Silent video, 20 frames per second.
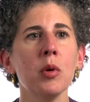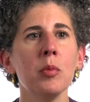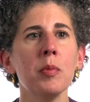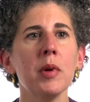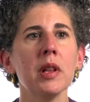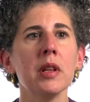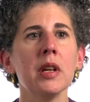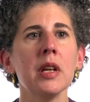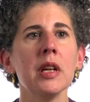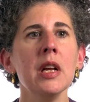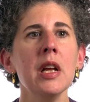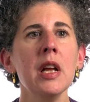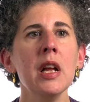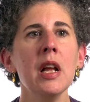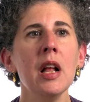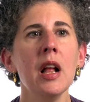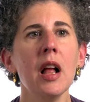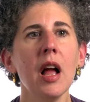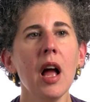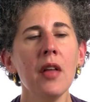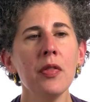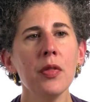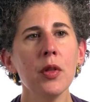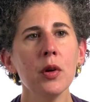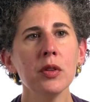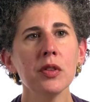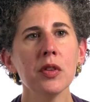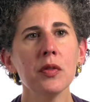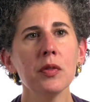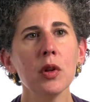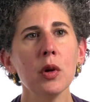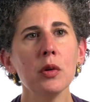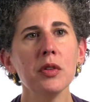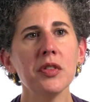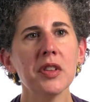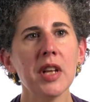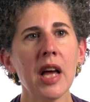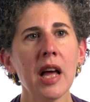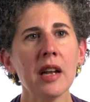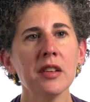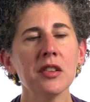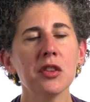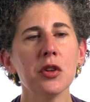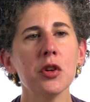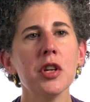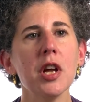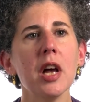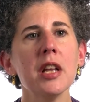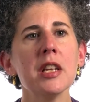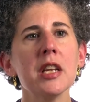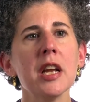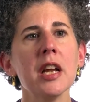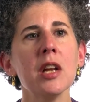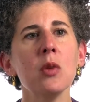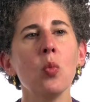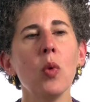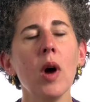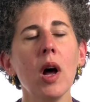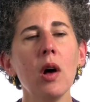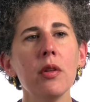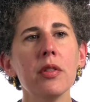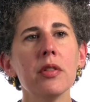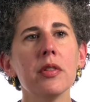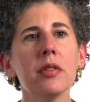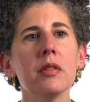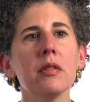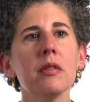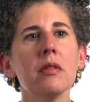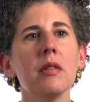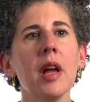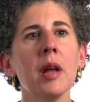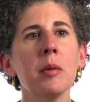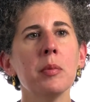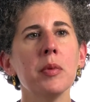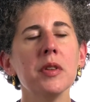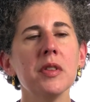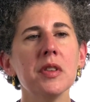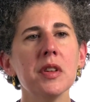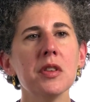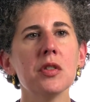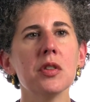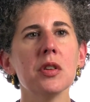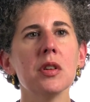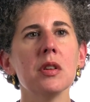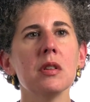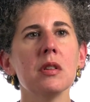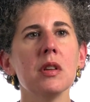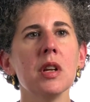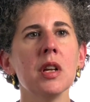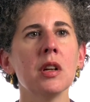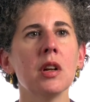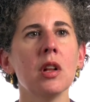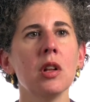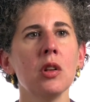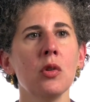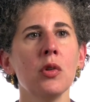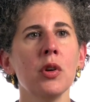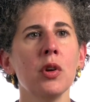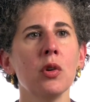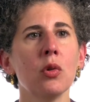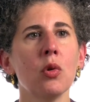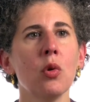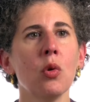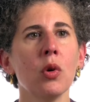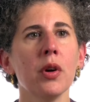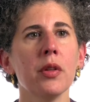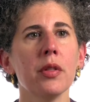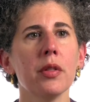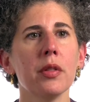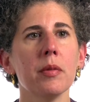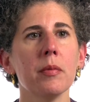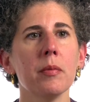mobility, and those of low status could attain wealth and position in colonial Corinth.